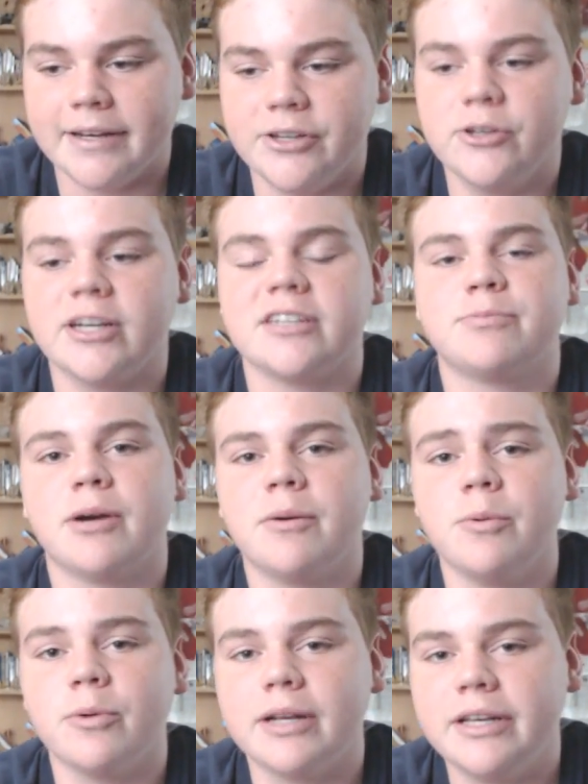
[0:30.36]
you guys
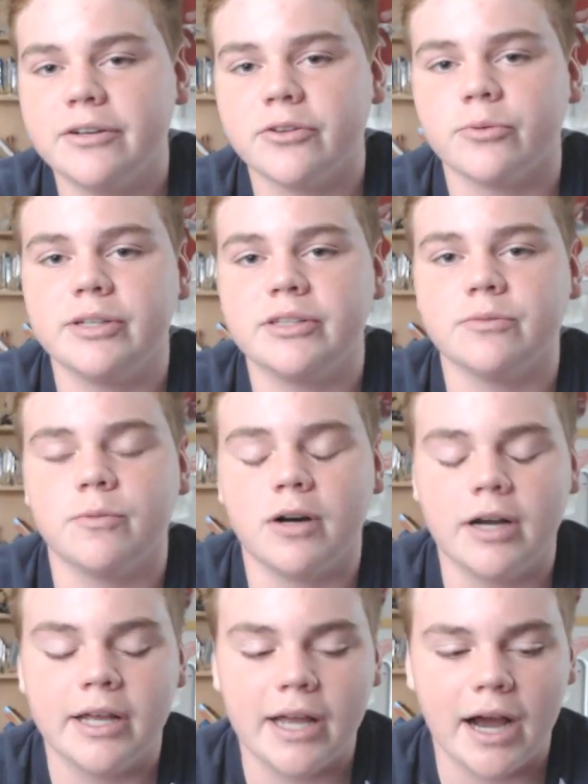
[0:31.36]
probably want to hear the reason
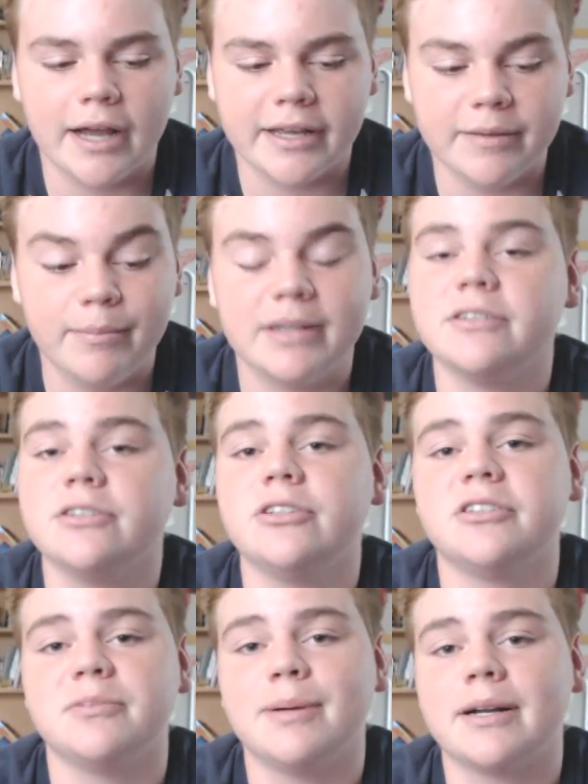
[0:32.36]
why. I get
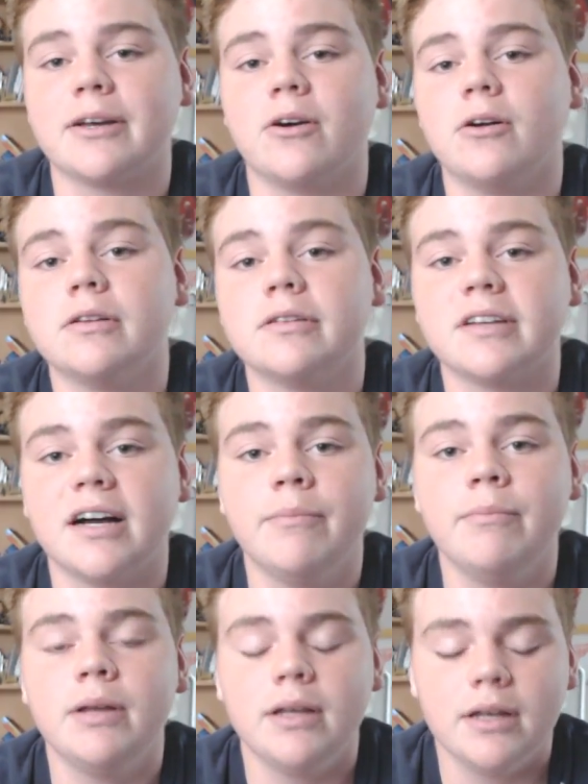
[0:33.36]
messages about it all the
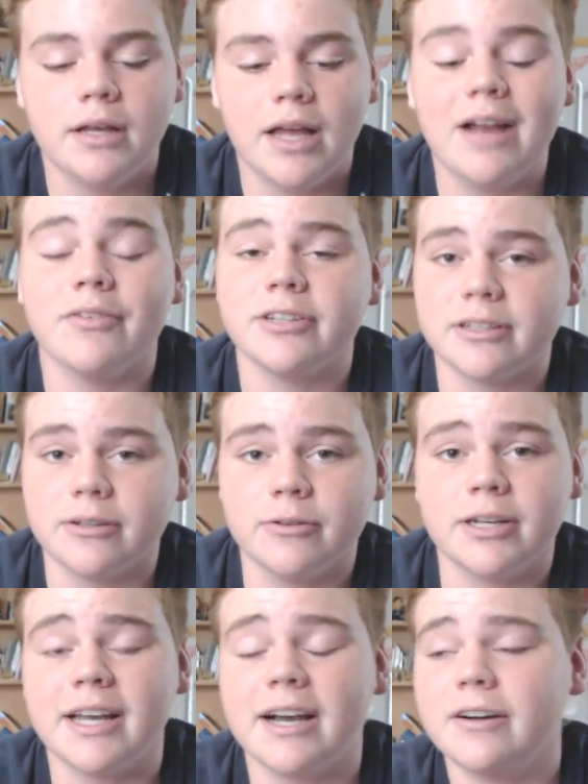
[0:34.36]
time, every single
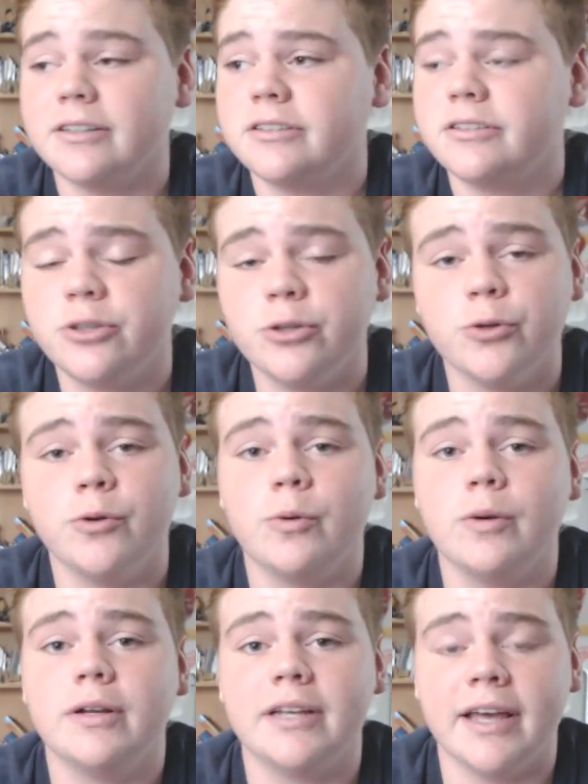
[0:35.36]
day, at least
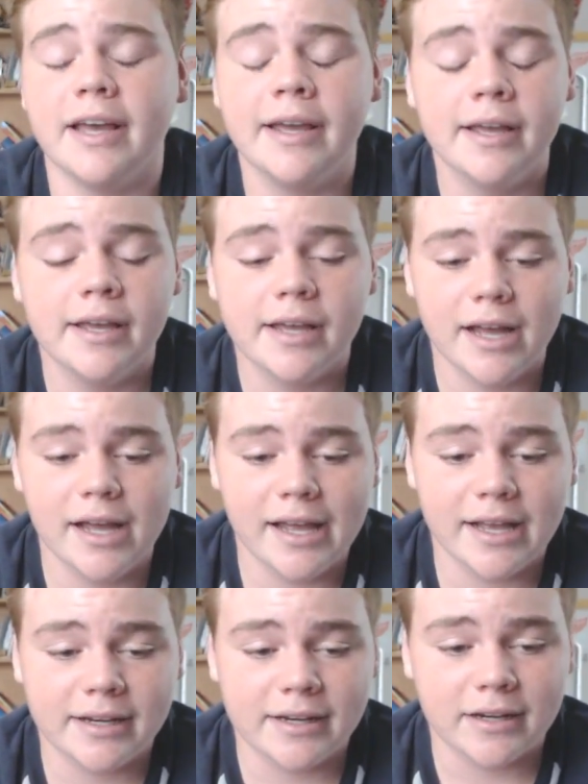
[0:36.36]
two a day,
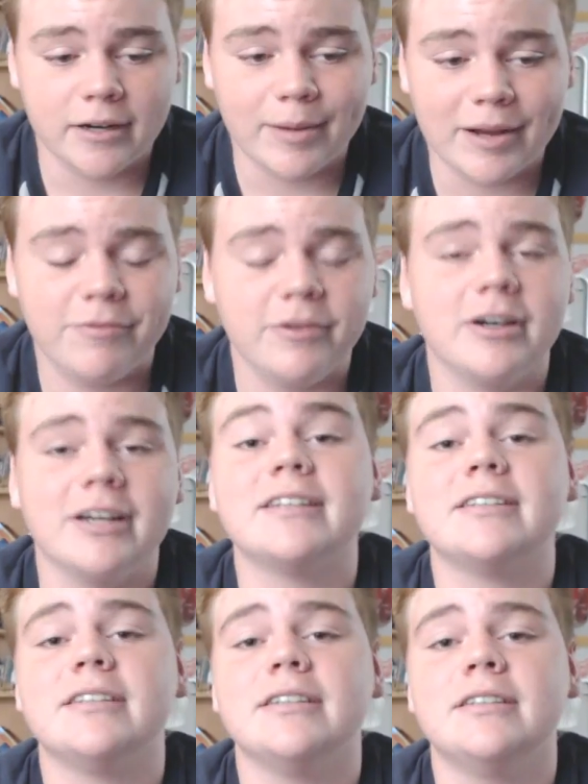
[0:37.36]
and I feel like
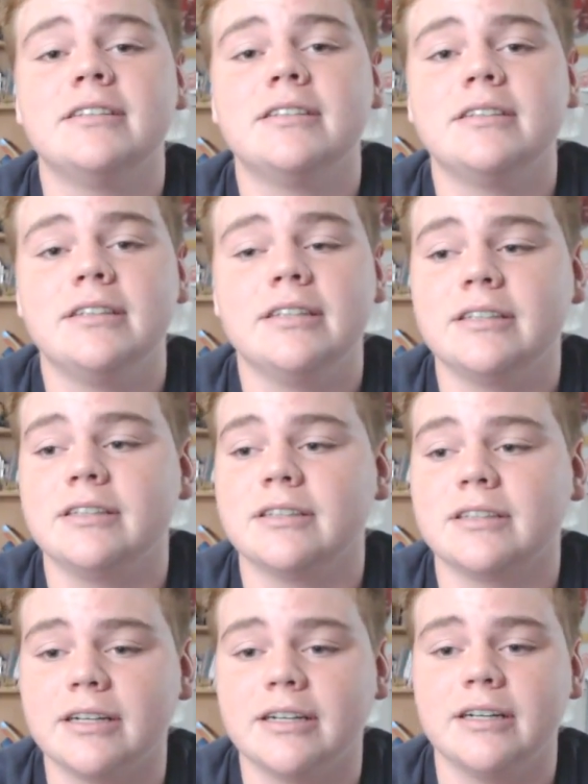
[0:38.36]
this
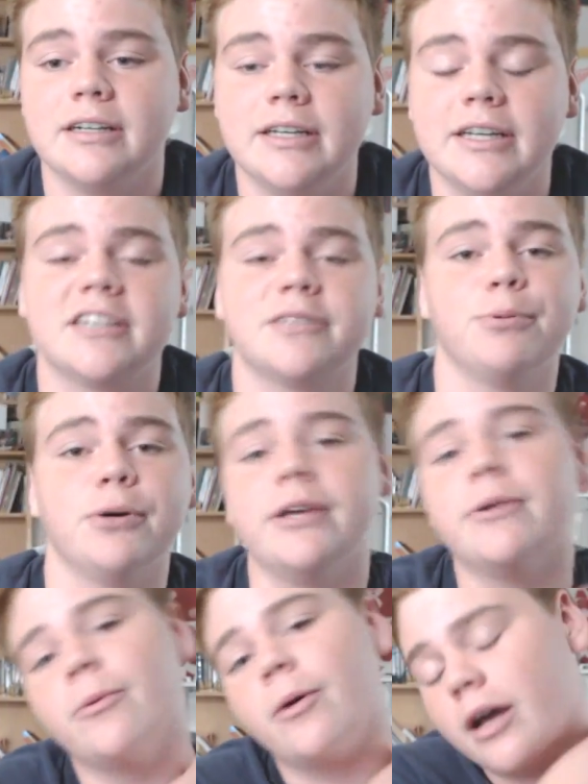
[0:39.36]
is gonna
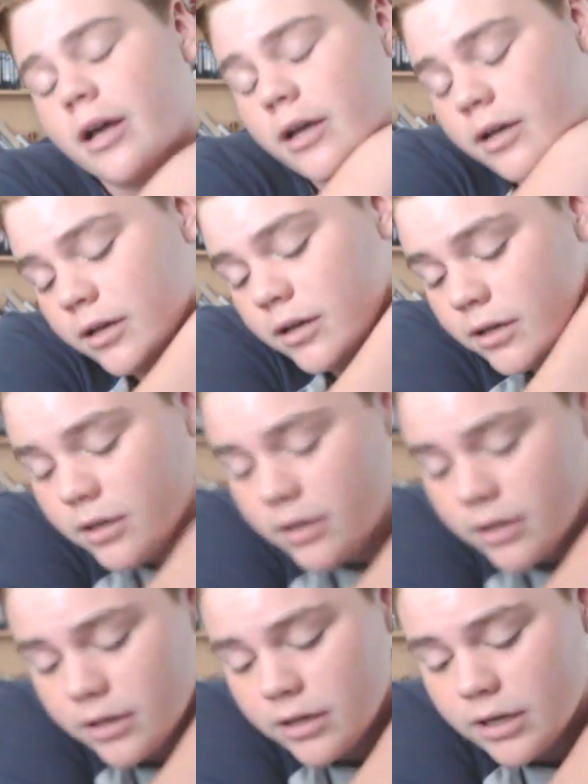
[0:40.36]
explain why
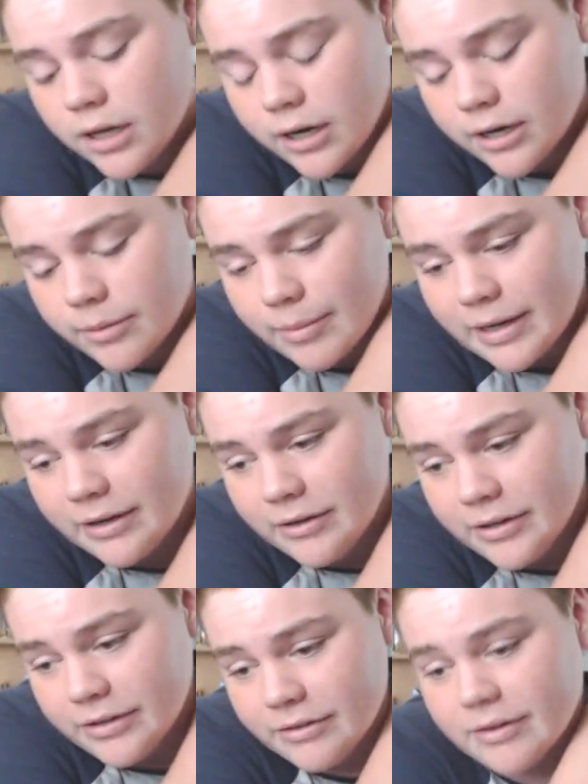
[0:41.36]

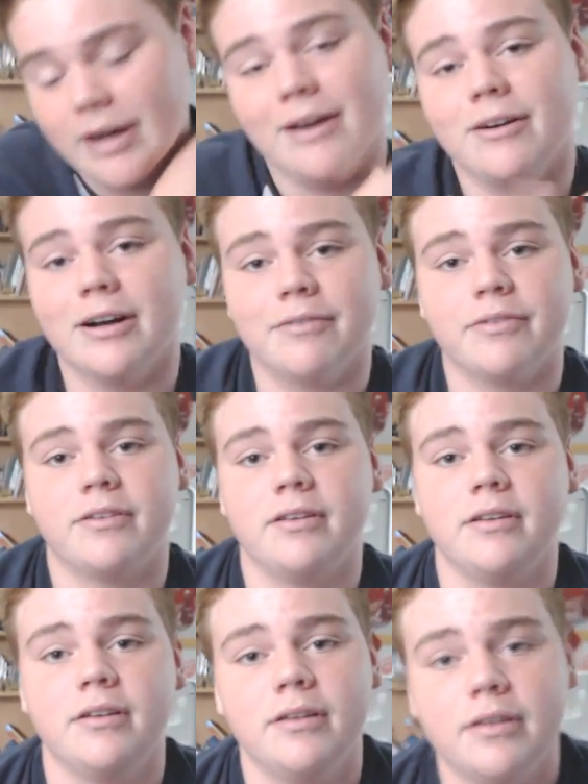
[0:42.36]
I
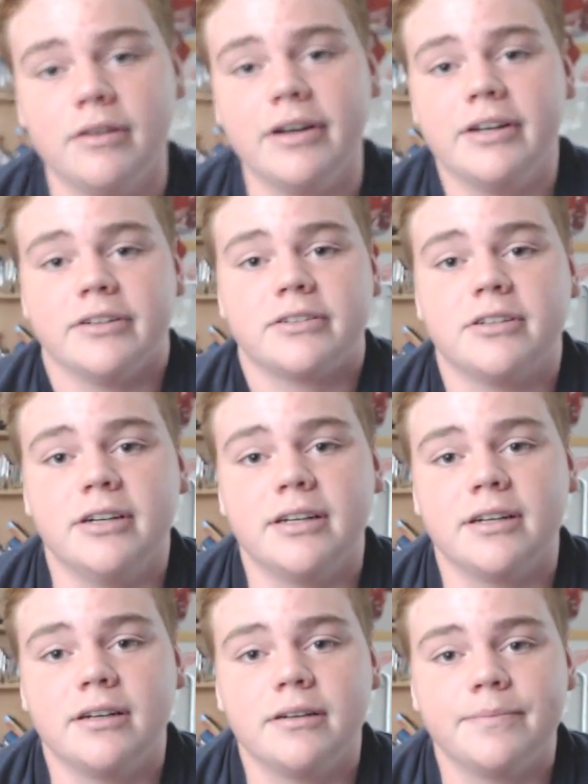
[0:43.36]
left the Leaders Clan.